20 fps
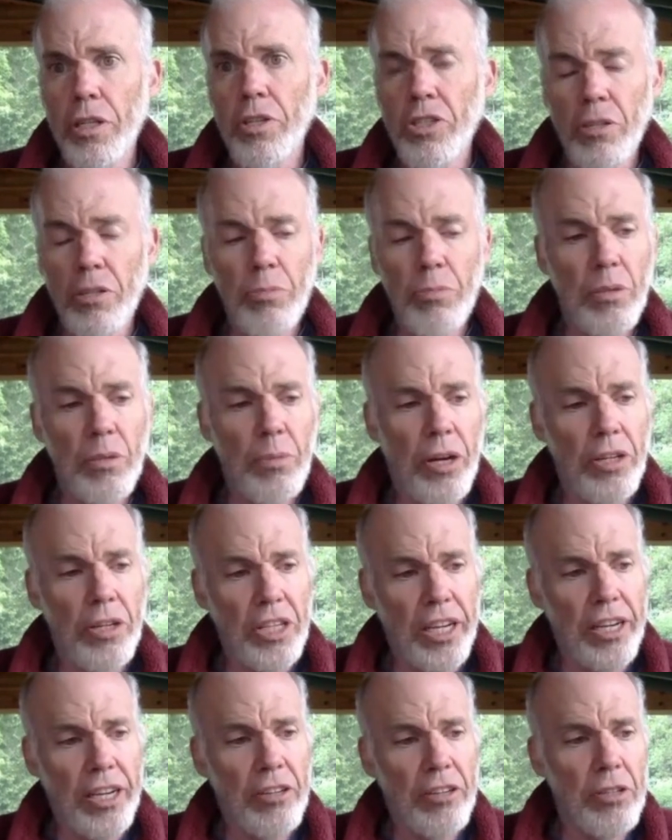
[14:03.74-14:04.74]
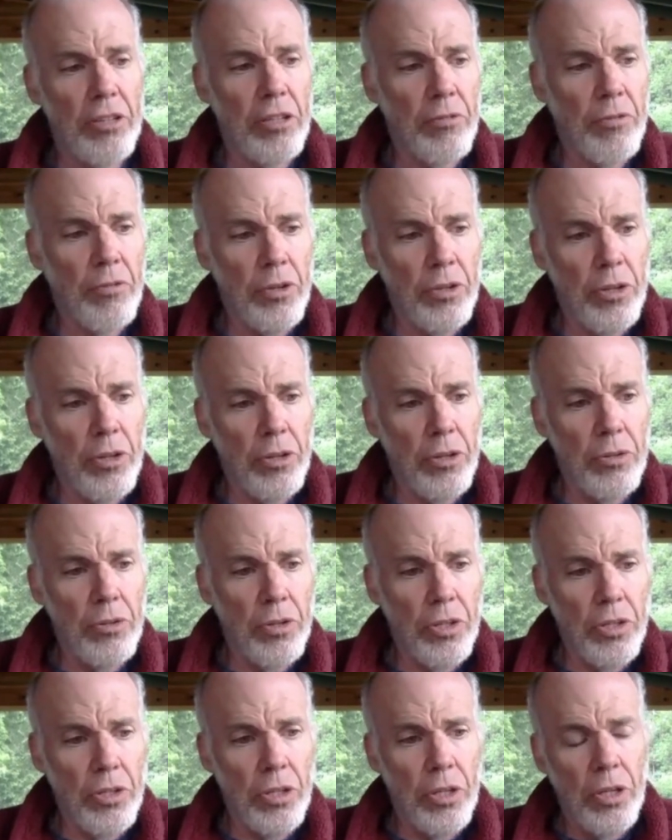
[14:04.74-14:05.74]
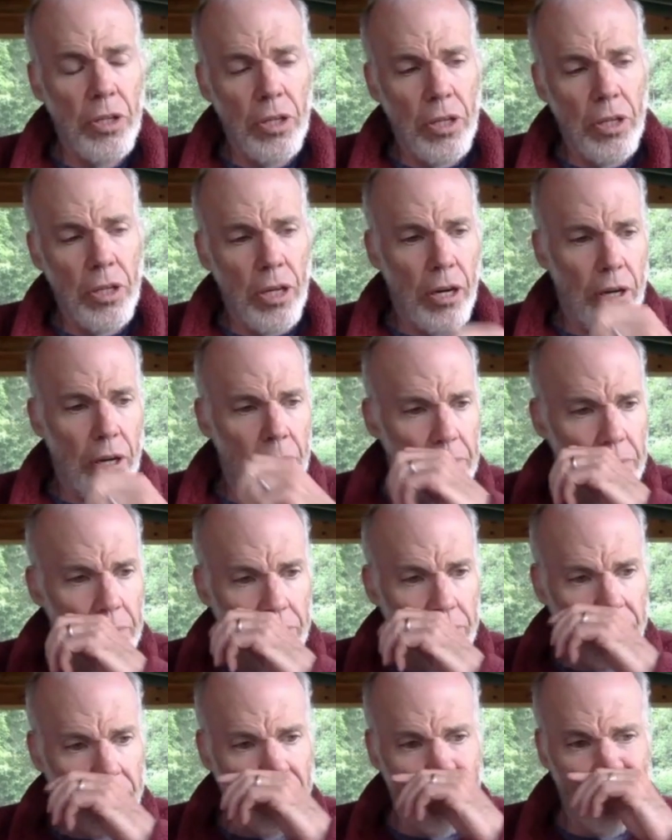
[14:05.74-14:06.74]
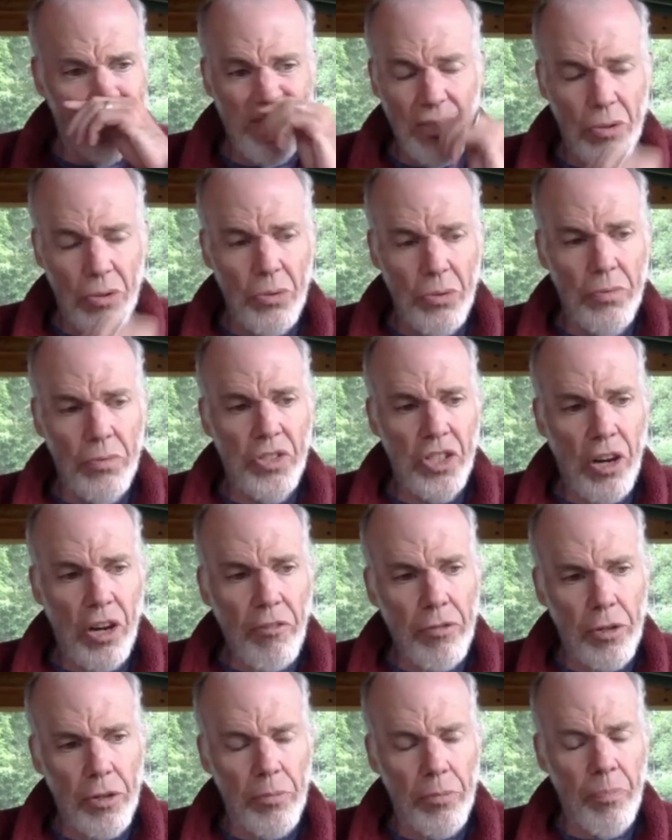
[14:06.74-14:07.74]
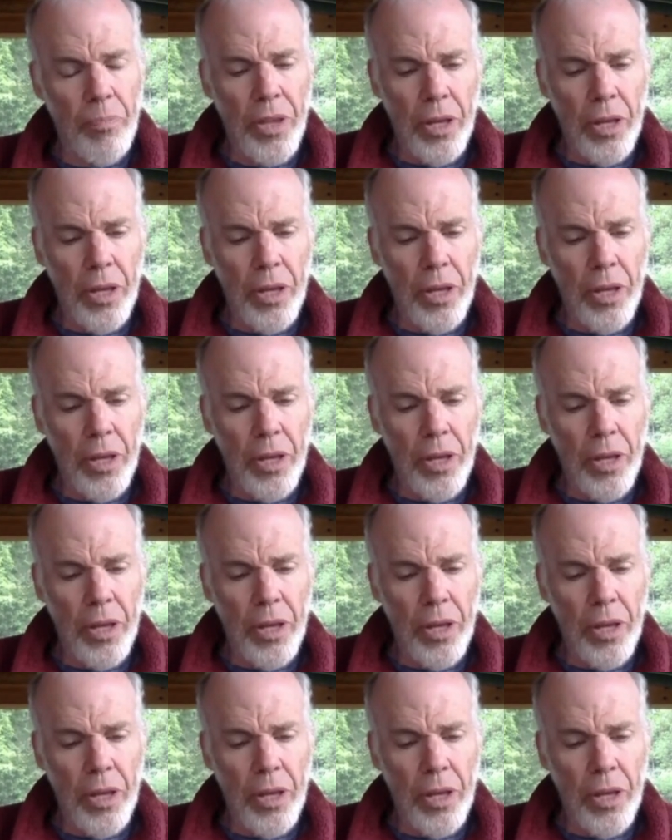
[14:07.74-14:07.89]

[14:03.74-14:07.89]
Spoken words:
needs to be about caring for those who've suffered.